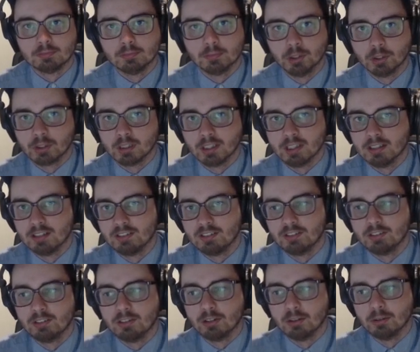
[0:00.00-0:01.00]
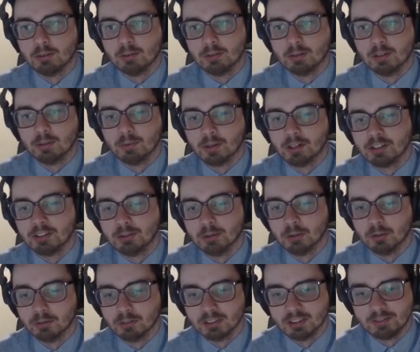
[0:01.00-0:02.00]
Okay, so I want to do
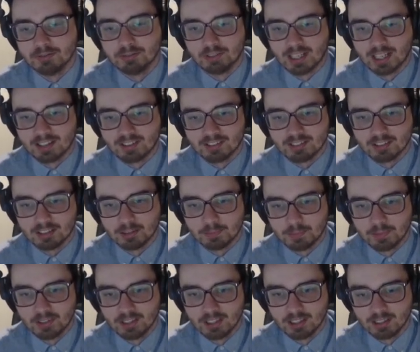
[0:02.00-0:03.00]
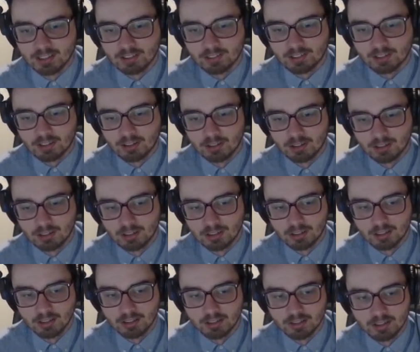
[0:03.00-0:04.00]
a really fast update
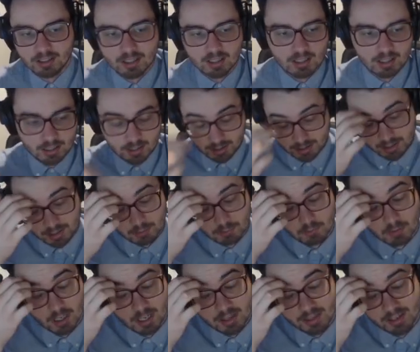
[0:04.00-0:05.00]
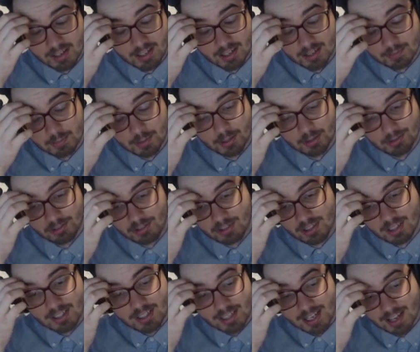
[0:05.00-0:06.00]
on the run that I
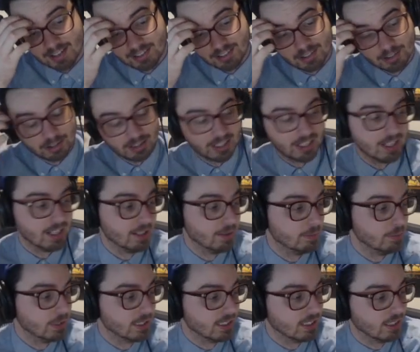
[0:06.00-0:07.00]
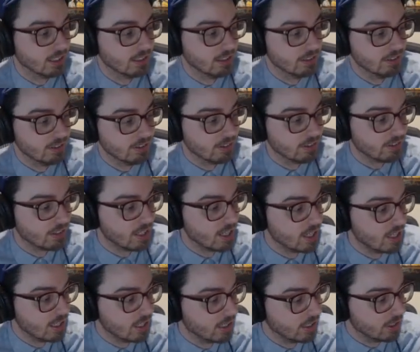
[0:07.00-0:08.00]
posted yesterday because
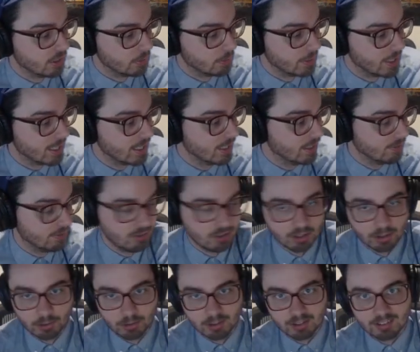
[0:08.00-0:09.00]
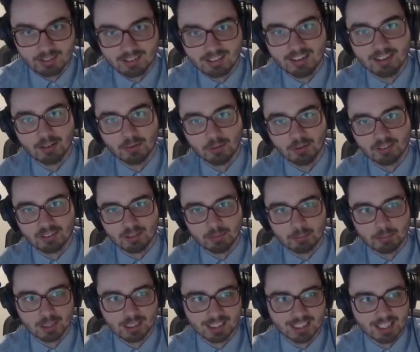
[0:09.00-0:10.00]
you may have noticed there was a
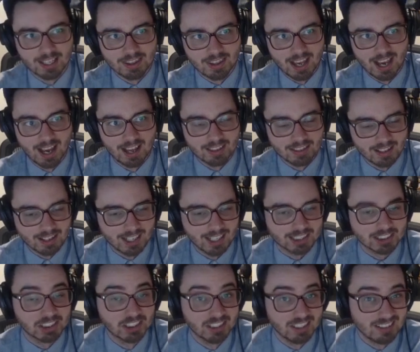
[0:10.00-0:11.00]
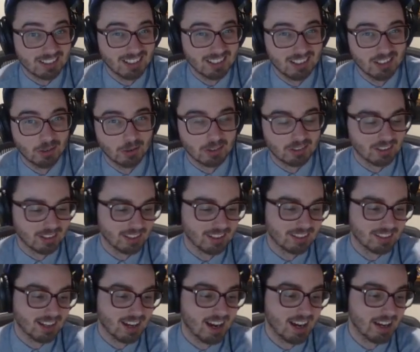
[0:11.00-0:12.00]
bug in that I actually did notice at the
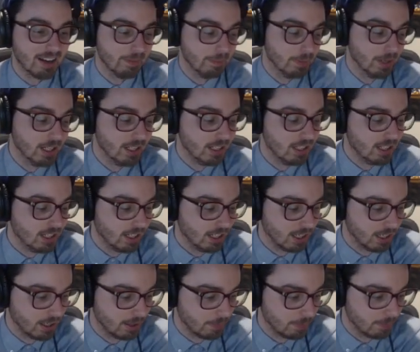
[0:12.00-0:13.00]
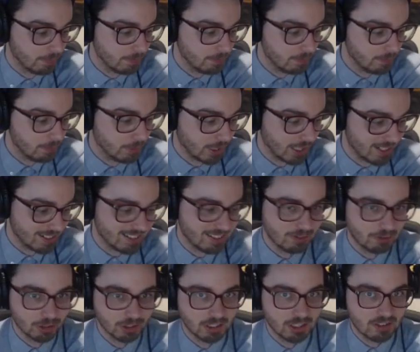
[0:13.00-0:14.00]
time, but I
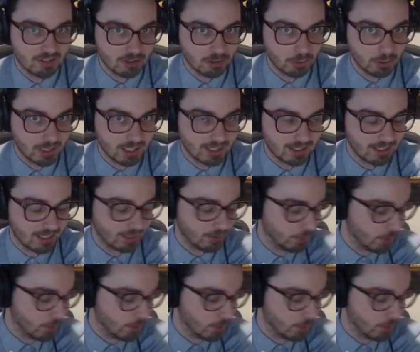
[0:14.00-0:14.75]
didn't really do anything